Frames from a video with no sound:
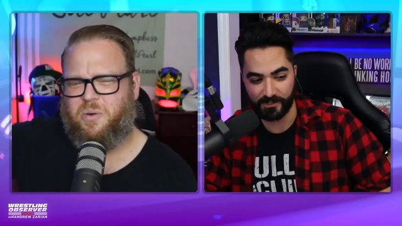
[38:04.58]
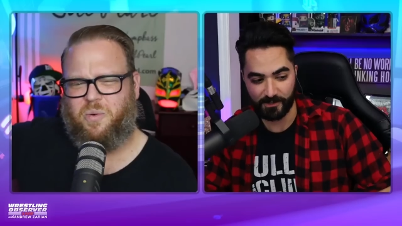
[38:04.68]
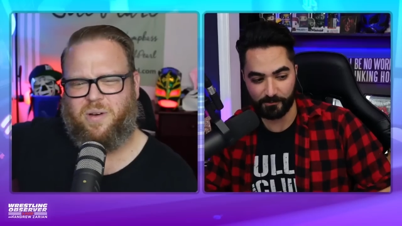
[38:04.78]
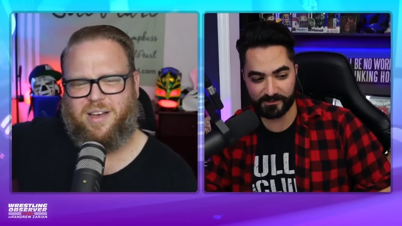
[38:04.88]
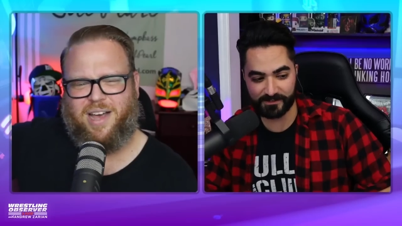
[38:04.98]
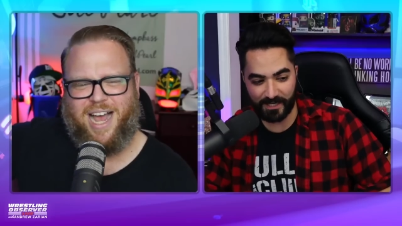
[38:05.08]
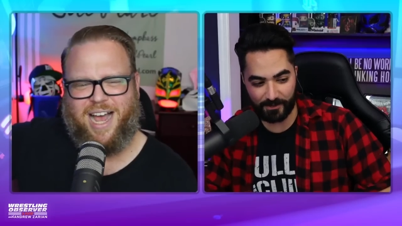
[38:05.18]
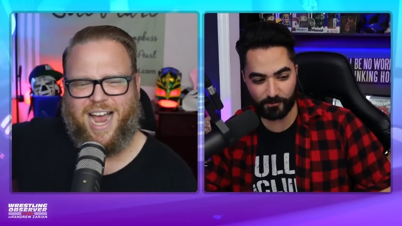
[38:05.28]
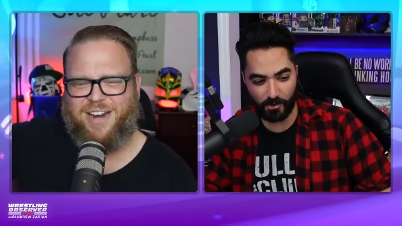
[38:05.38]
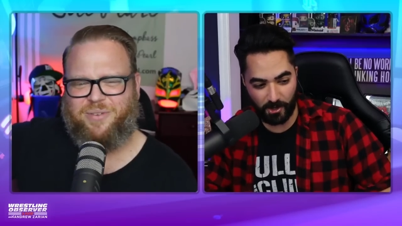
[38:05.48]
Speaker 1: was not
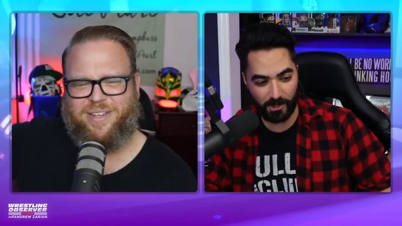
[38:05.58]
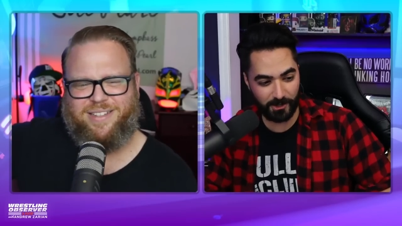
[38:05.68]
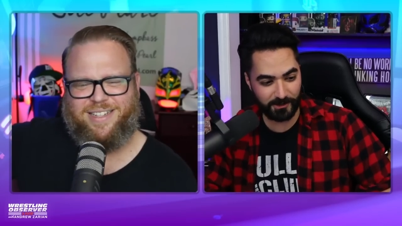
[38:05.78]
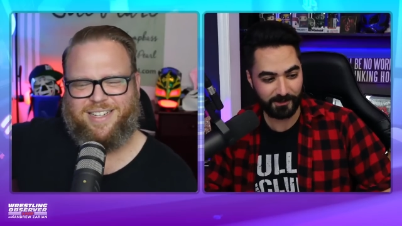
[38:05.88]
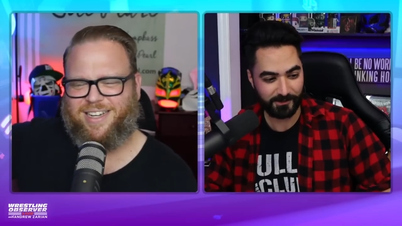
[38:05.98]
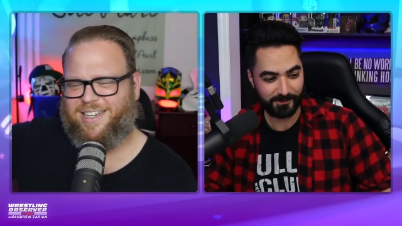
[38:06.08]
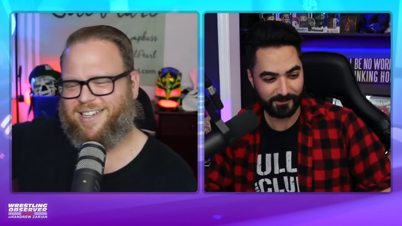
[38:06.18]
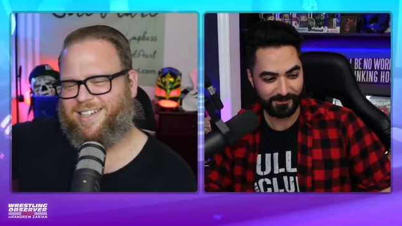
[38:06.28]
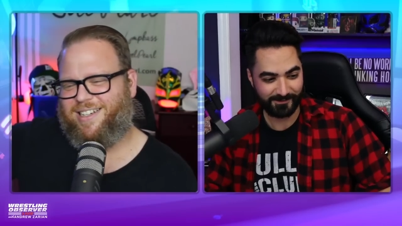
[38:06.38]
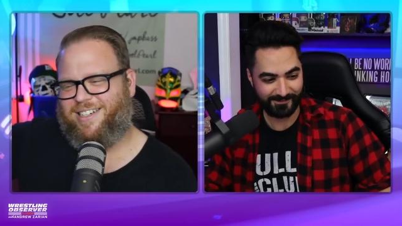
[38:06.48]
wrong.
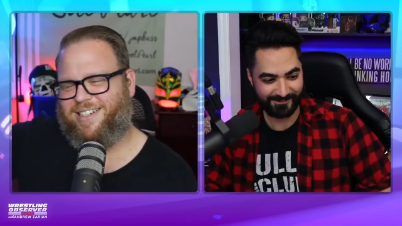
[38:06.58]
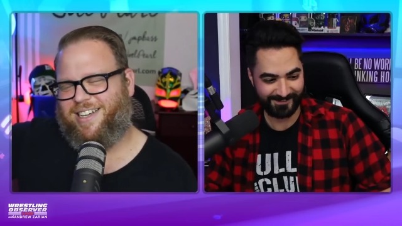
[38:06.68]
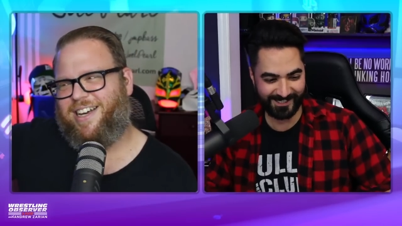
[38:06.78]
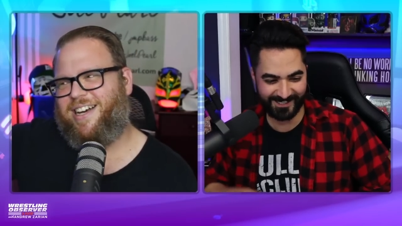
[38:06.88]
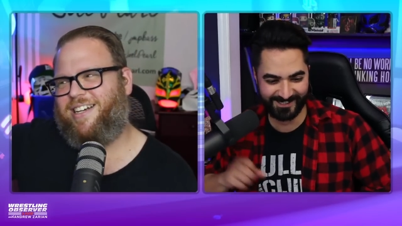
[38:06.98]
Ah,